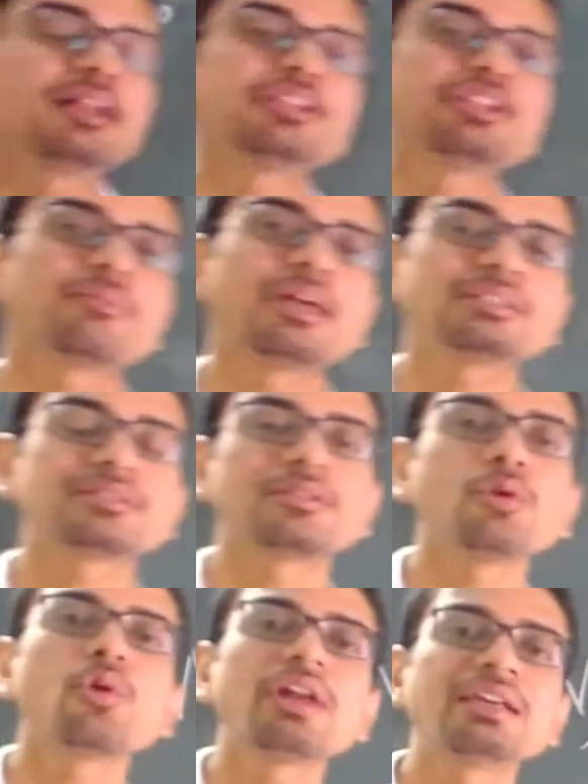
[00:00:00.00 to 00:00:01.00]
calcium has
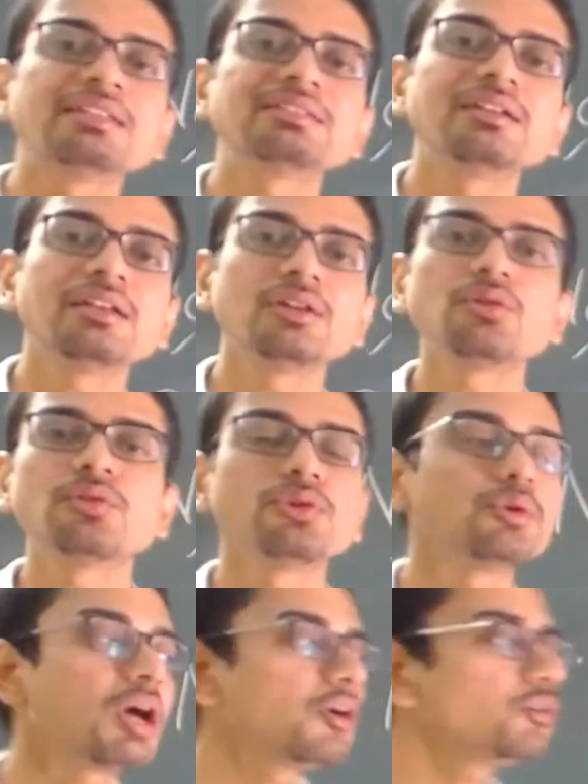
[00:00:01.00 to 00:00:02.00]
low density. No,
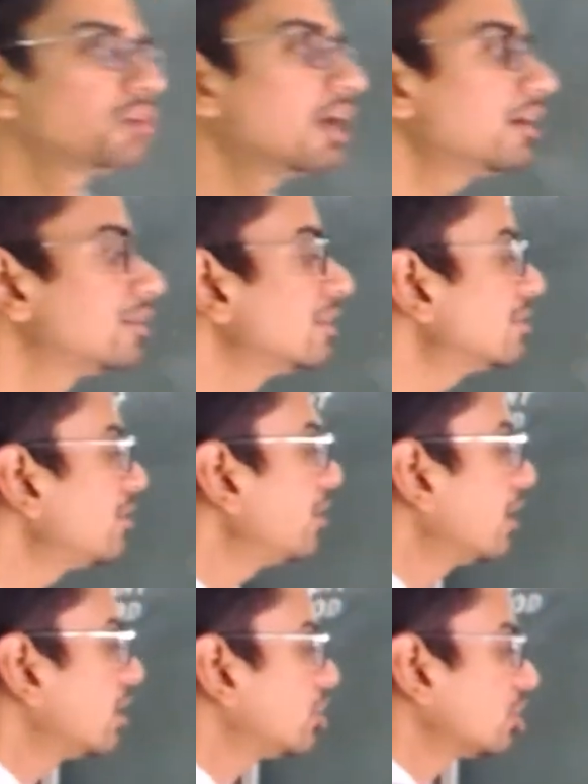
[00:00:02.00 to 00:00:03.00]
you have to write this
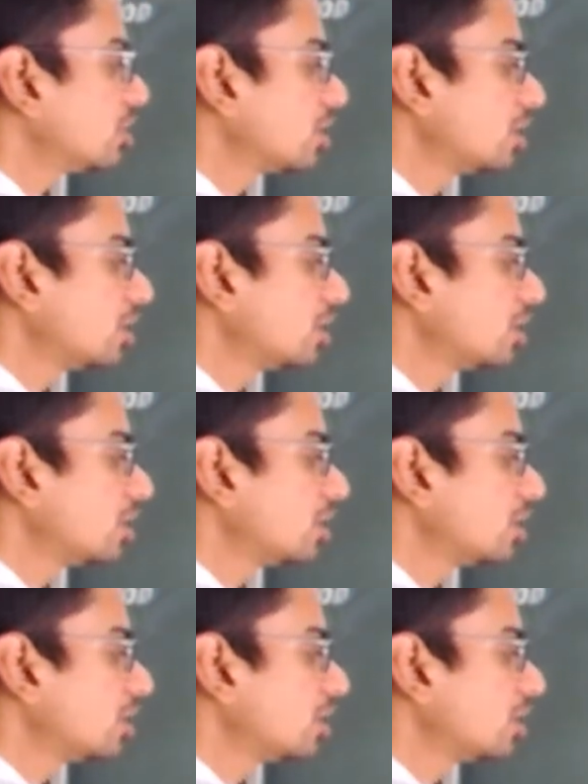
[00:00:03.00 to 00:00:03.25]
reaction.